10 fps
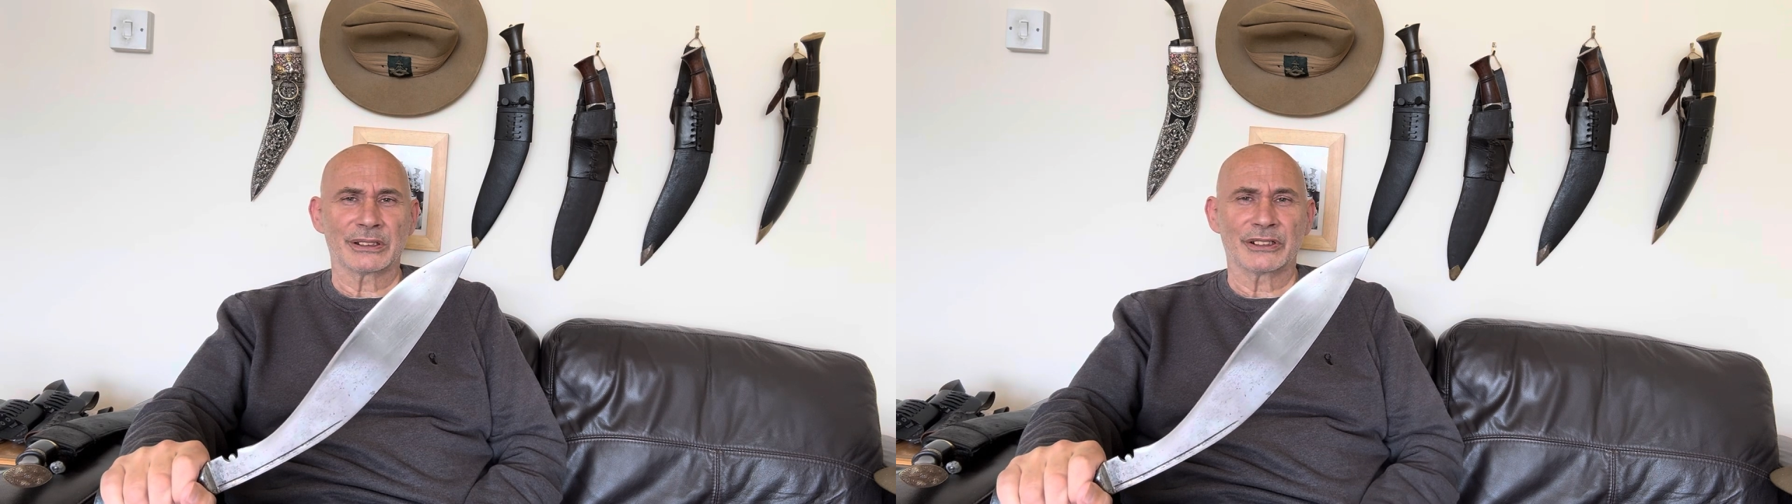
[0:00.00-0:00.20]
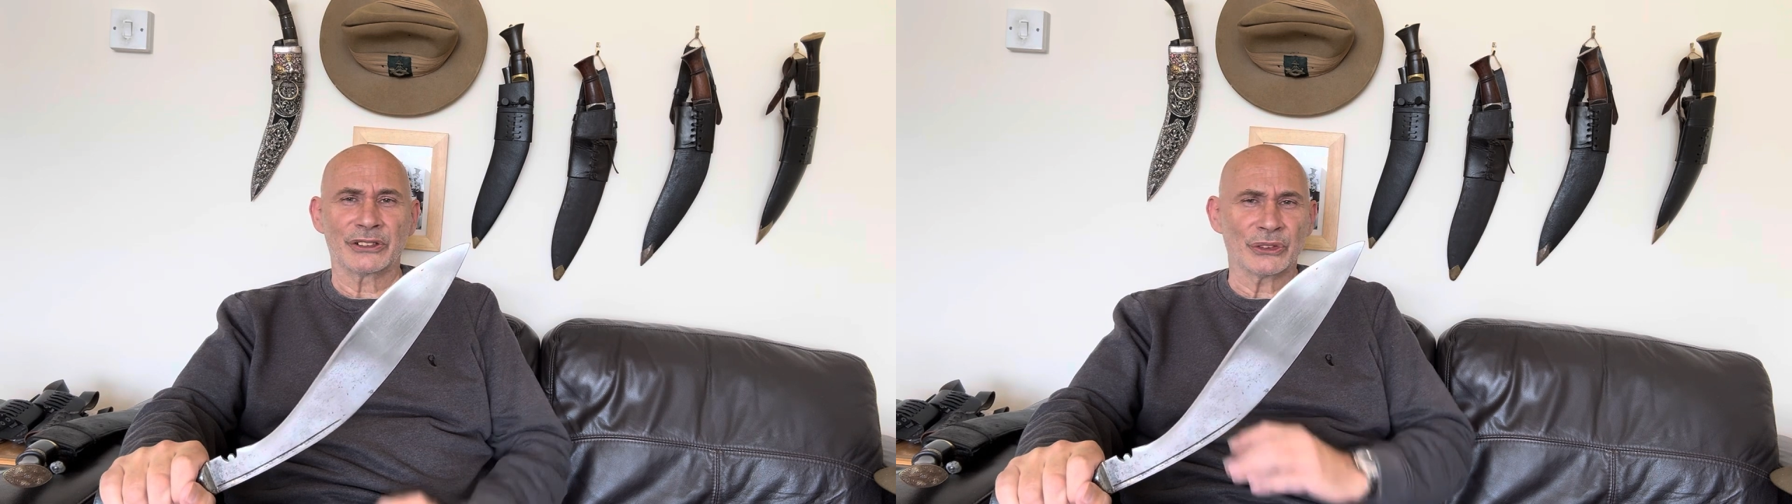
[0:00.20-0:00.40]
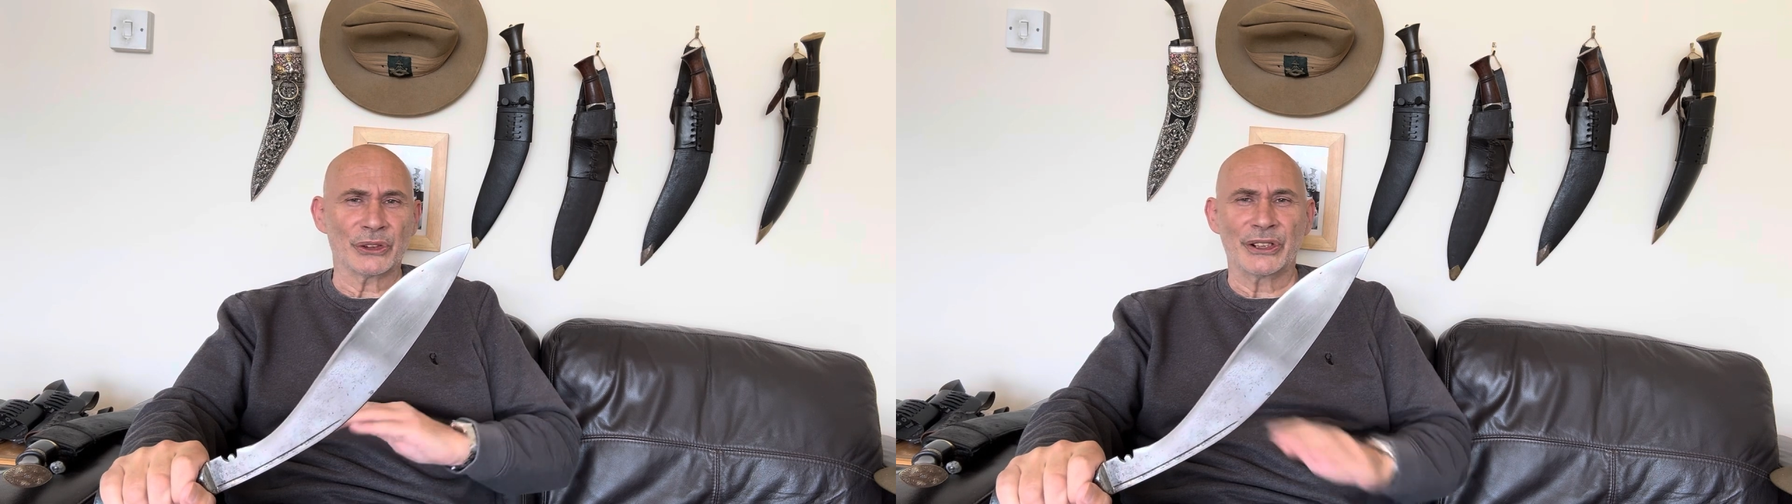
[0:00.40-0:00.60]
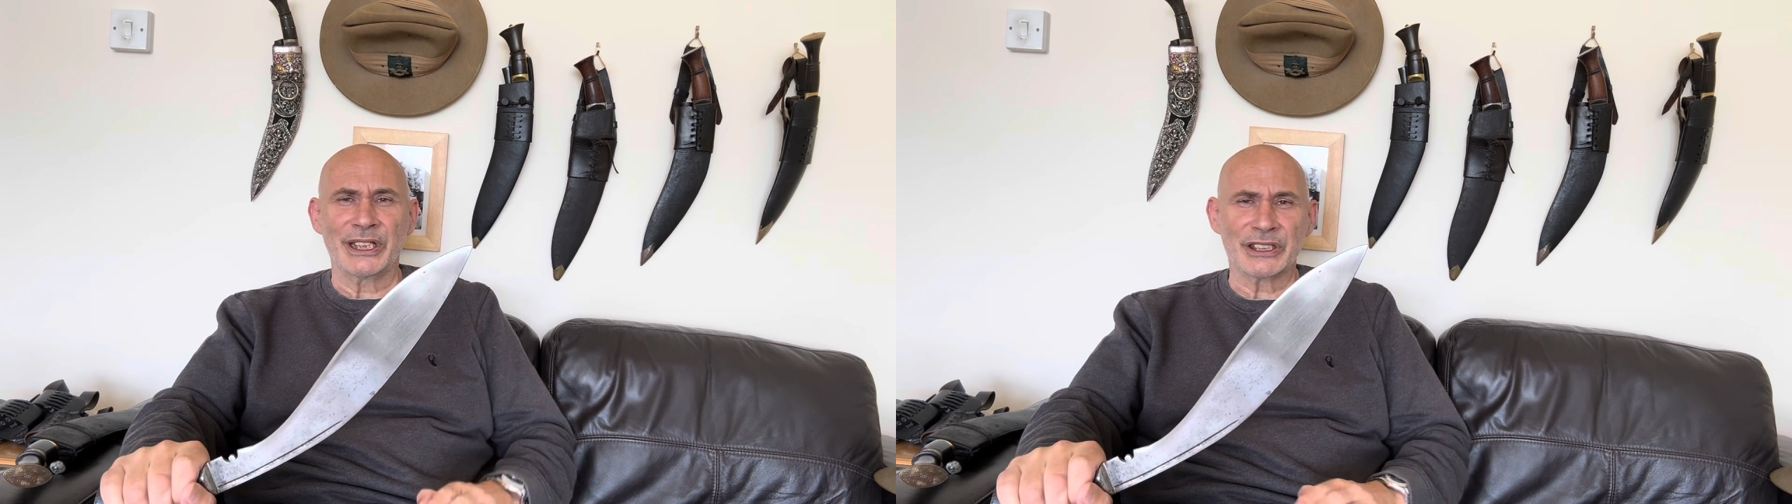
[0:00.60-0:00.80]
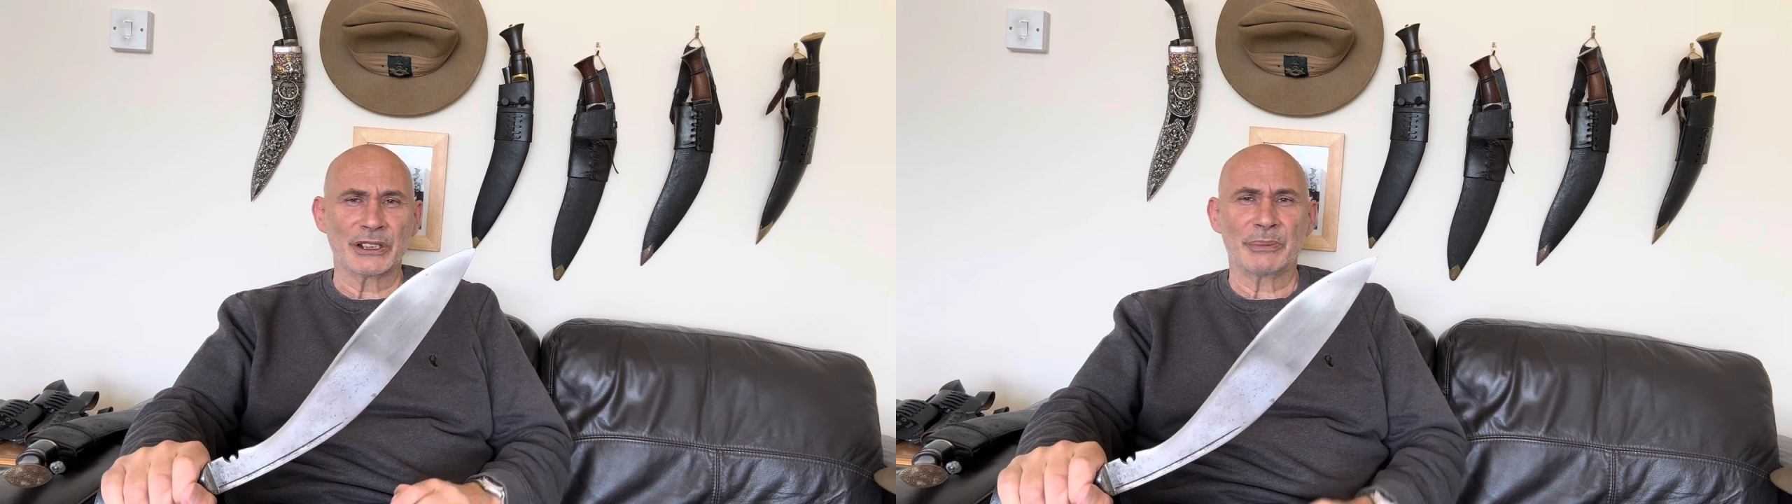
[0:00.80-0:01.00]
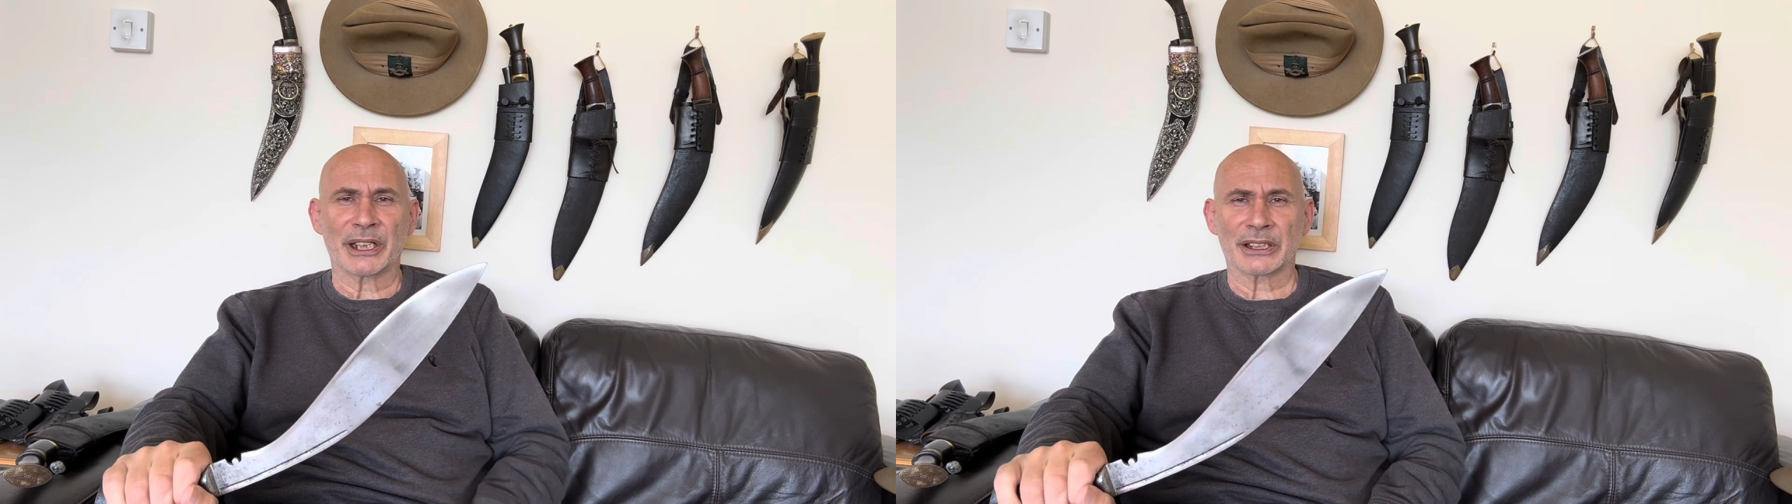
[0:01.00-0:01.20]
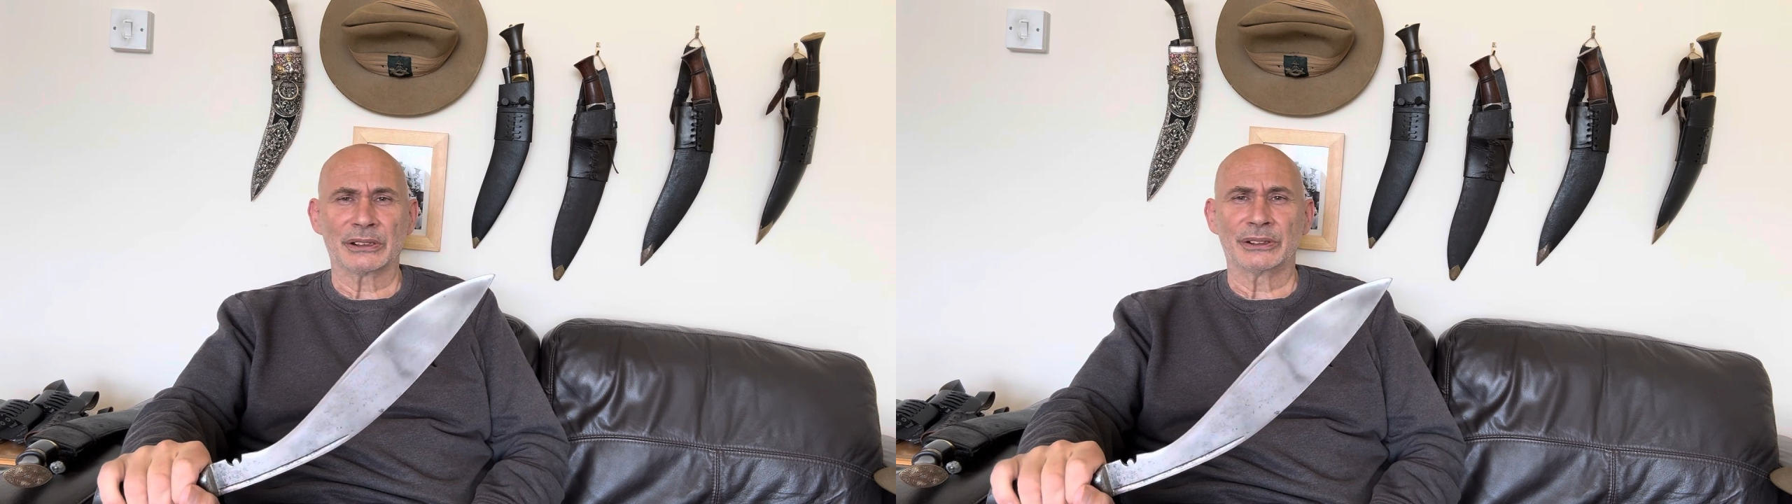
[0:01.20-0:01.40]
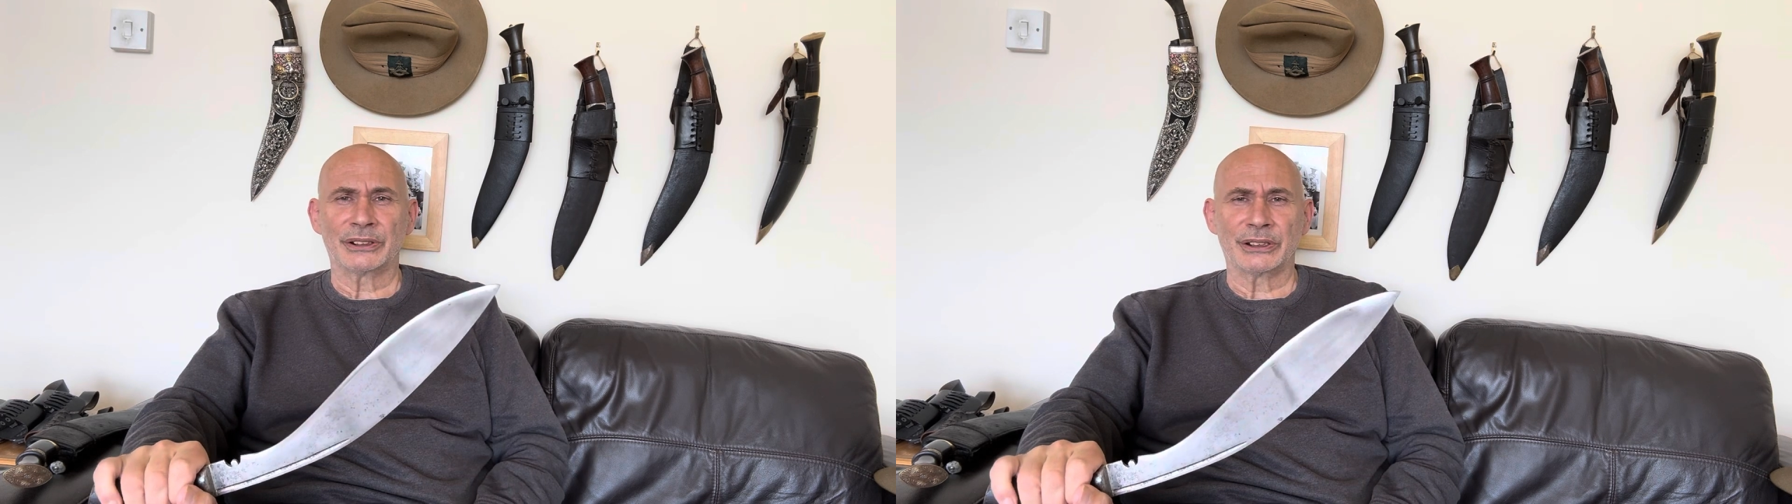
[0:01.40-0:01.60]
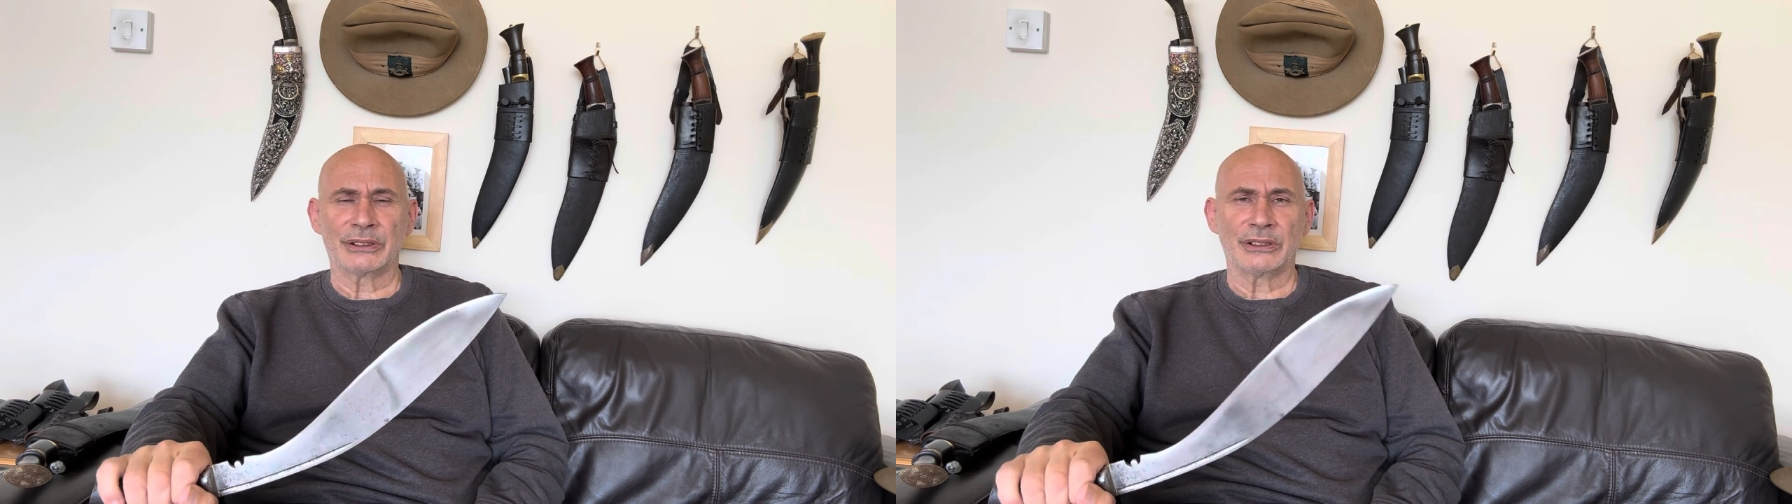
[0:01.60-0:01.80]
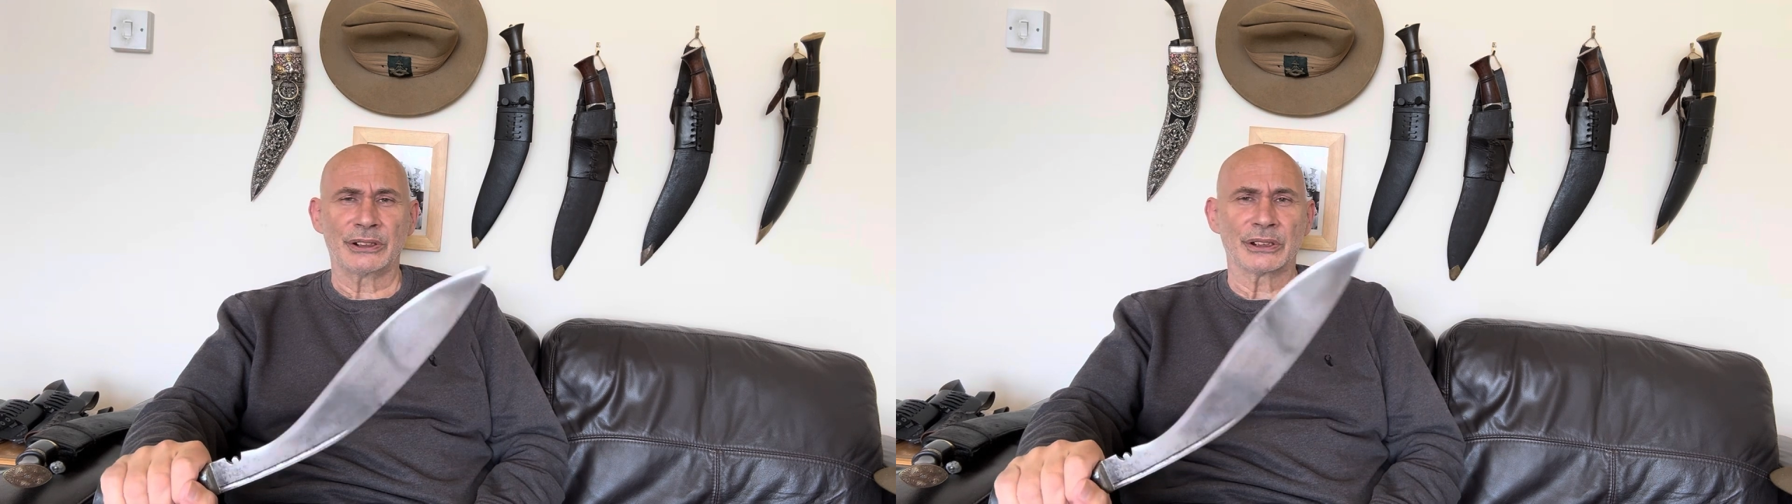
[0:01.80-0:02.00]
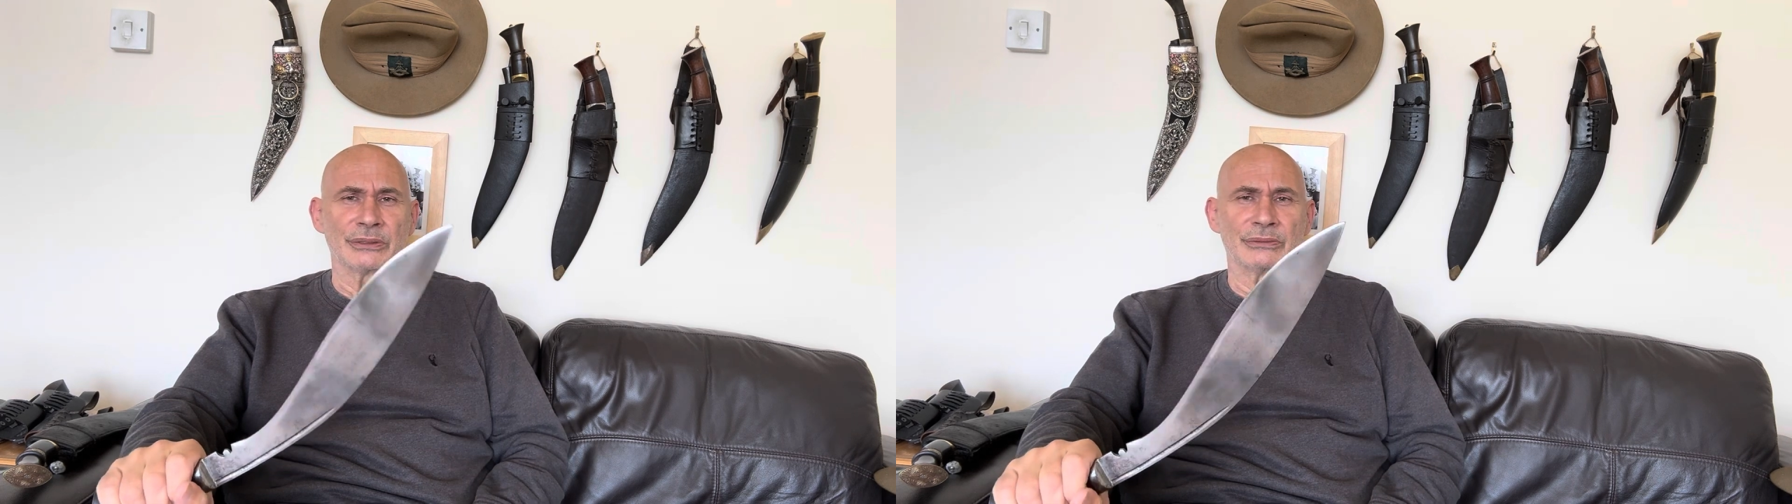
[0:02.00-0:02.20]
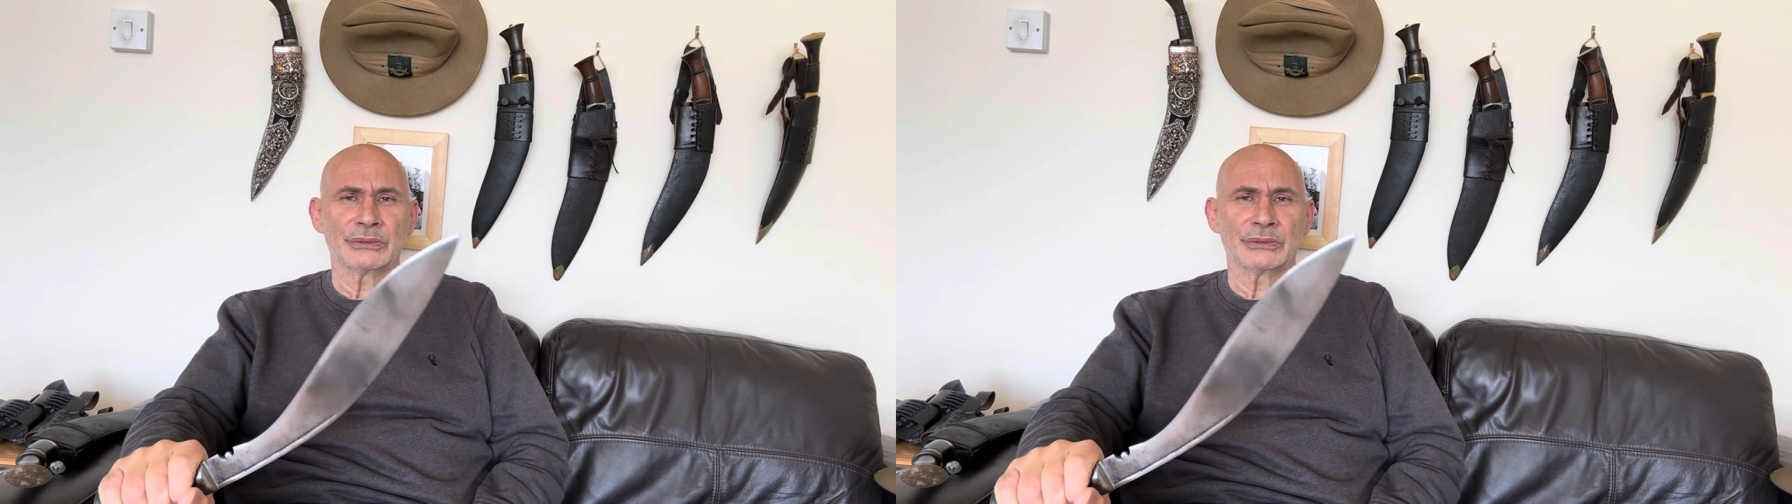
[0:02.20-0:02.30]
you're not in the heat of the battle and you don't